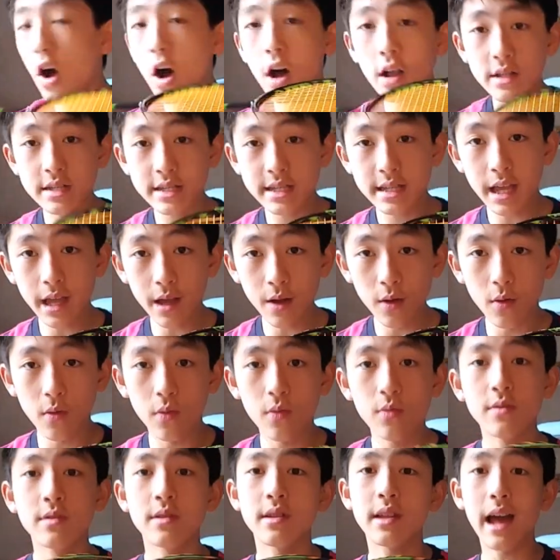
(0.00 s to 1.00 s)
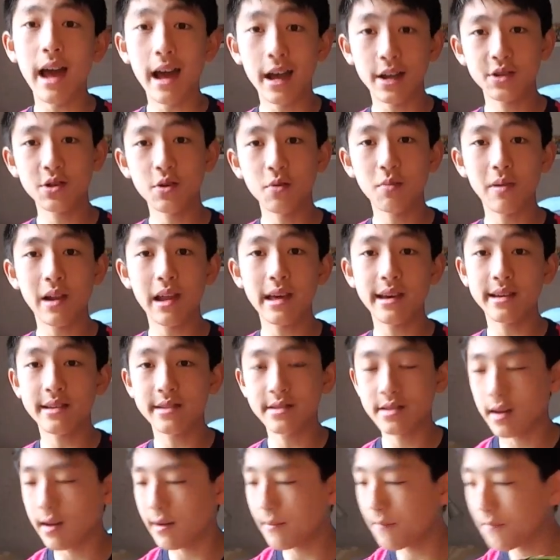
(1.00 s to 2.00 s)
until the actual
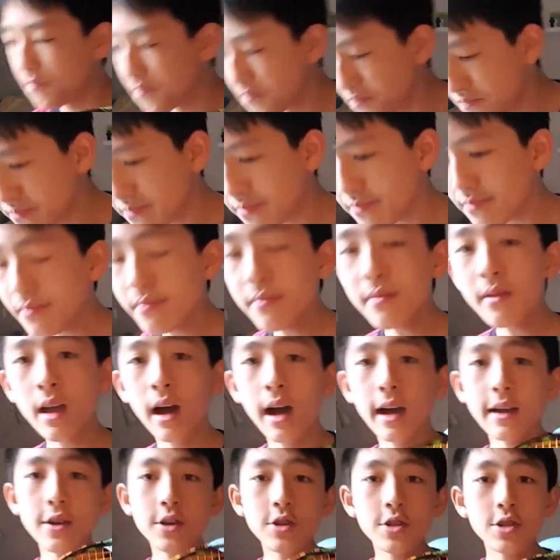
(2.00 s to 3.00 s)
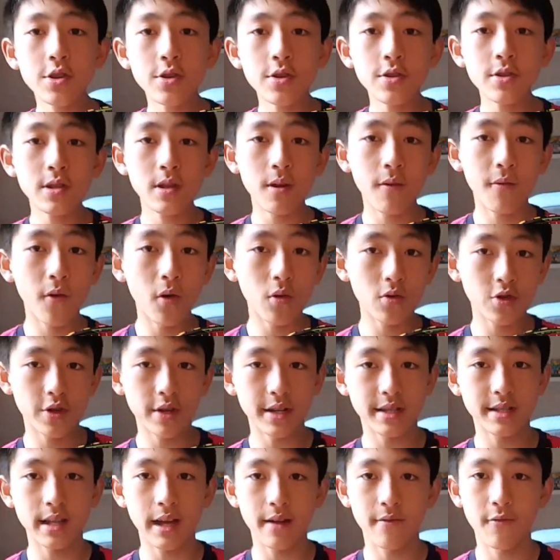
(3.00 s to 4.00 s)
playing time. I used to use the
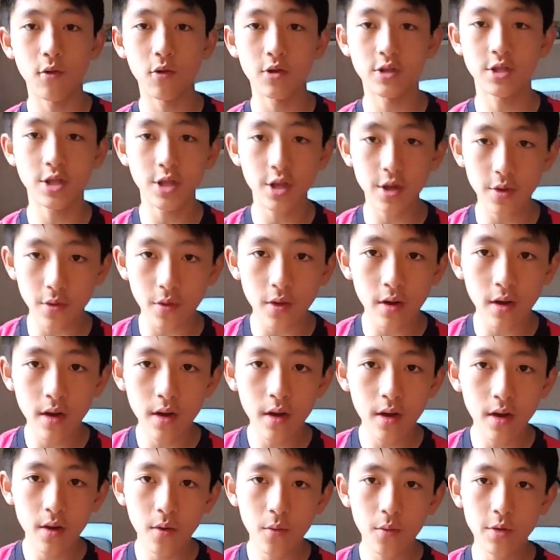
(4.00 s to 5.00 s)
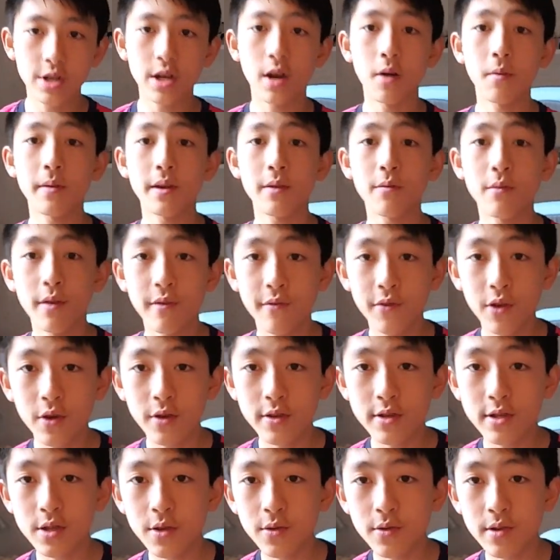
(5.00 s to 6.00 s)
Voltric Z-Force 2, which I'll be
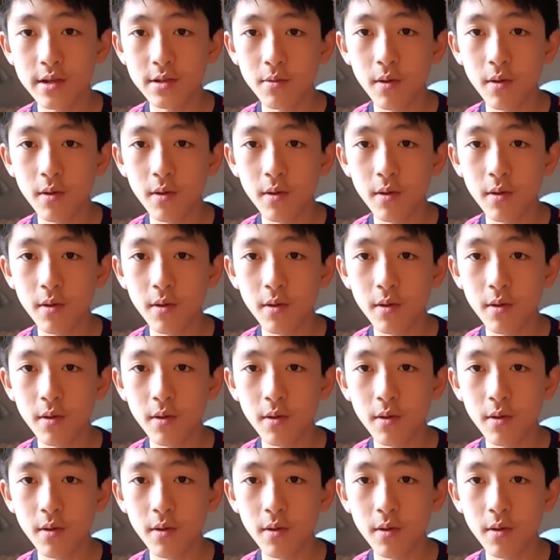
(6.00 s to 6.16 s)
reviewing soon